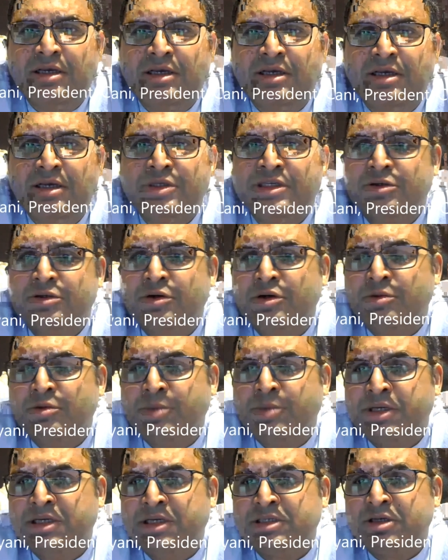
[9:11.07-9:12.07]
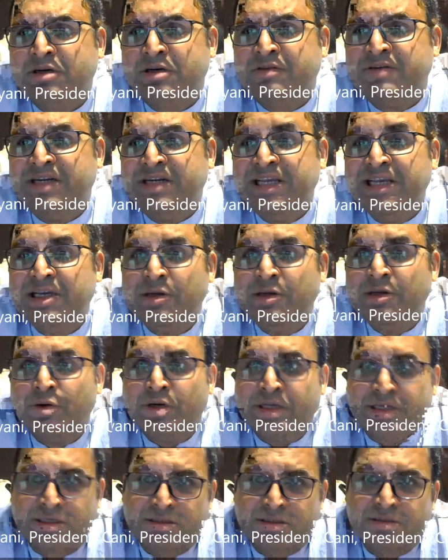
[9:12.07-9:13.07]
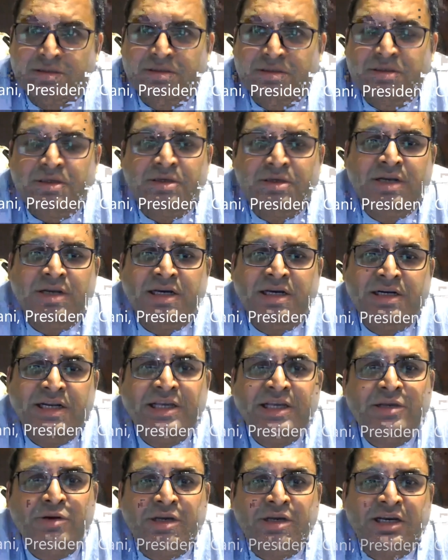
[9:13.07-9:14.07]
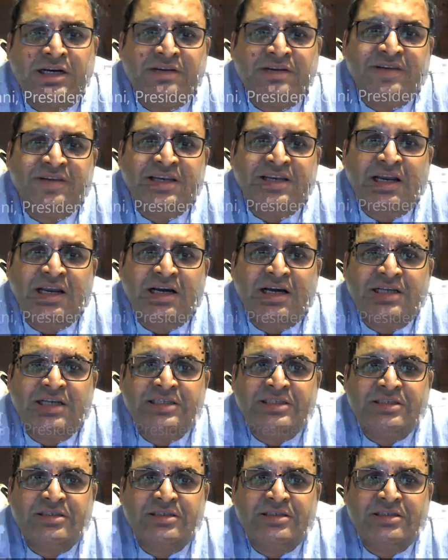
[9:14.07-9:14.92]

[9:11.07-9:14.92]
which is going to be sort of degrowing, and degrowing at a very large